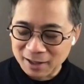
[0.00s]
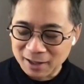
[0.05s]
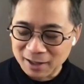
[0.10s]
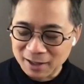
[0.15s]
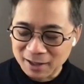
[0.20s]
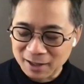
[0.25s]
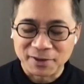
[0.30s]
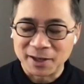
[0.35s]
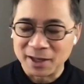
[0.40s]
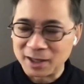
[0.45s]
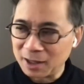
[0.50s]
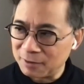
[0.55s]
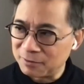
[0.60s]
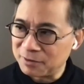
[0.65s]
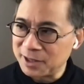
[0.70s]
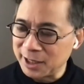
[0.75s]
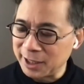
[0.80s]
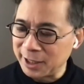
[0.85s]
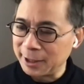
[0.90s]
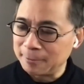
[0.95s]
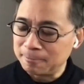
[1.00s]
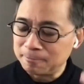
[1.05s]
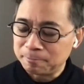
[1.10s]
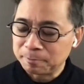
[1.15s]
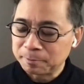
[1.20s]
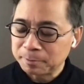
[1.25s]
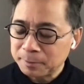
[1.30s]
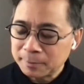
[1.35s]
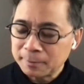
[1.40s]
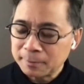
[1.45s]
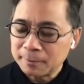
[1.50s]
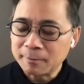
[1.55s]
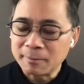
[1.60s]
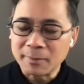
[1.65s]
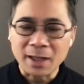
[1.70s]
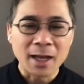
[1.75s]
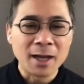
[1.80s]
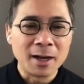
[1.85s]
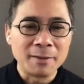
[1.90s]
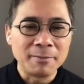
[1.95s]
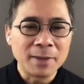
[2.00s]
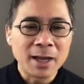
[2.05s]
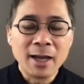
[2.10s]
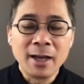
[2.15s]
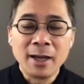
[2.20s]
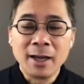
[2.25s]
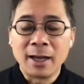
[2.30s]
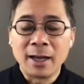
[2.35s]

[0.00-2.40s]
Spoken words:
coffee. I love tea. Among